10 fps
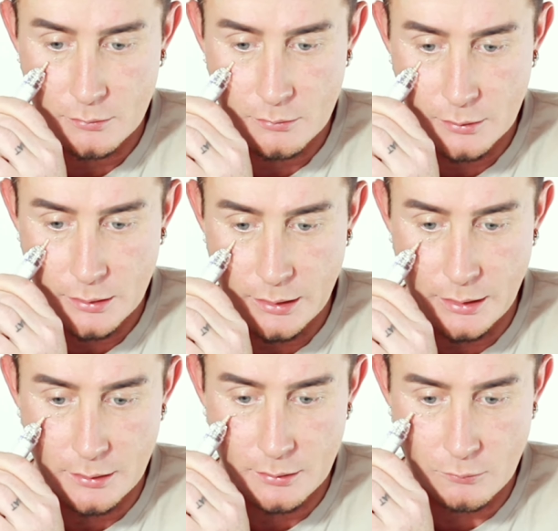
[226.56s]
Okay,
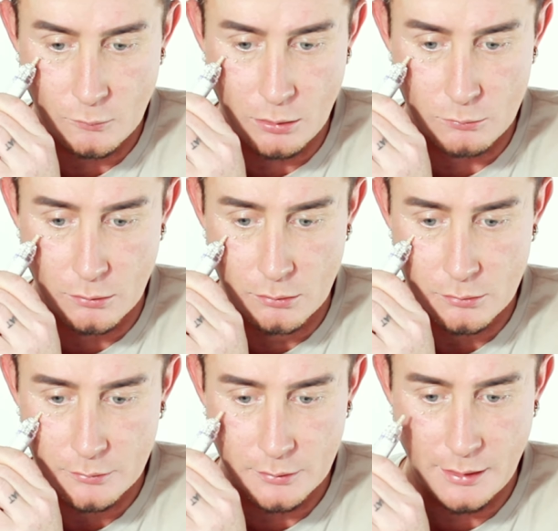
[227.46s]
whoa,
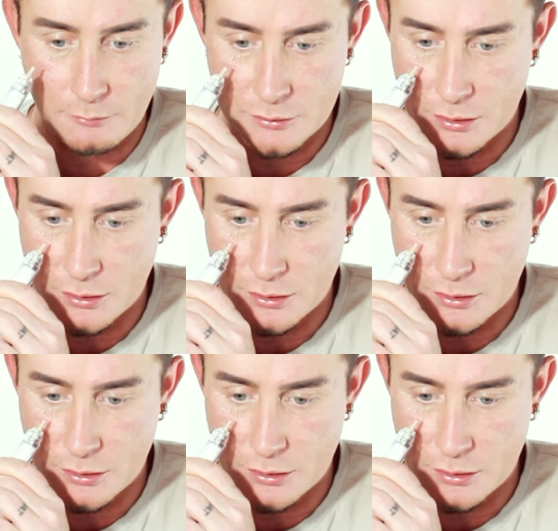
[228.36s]
that was a